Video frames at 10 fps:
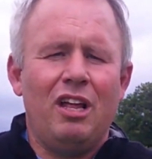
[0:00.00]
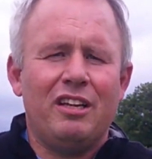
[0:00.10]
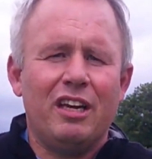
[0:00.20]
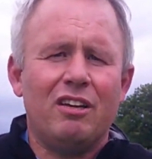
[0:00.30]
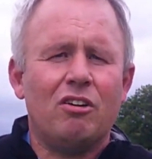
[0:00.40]

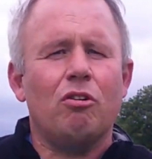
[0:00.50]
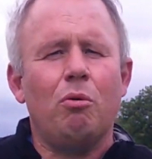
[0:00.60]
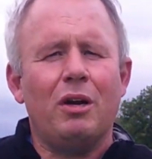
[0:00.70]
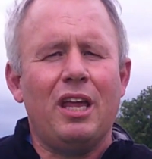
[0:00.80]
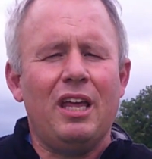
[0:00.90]
didn't
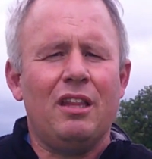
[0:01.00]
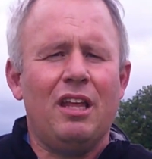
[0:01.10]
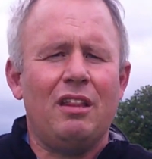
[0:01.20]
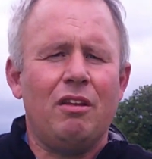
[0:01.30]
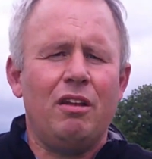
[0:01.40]
grow again
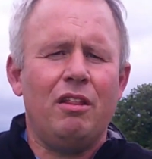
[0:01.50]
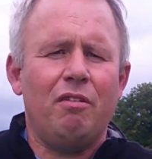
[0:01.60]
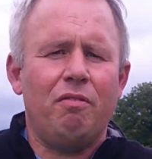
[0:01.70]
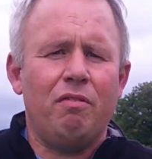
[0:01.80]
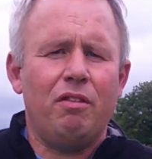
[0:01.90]
then
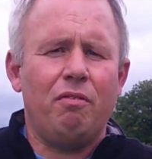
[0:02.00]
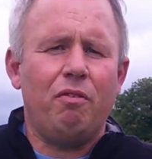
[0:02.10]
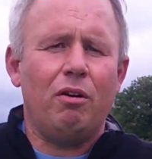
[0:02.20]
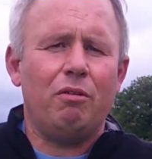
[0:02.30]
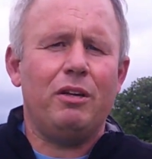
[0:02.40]
the
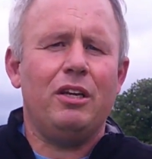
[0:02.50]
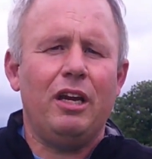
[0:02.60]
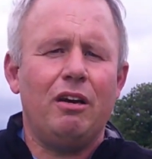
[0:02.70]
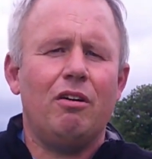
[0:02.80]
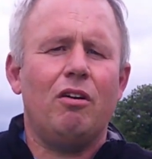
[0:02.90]
following year,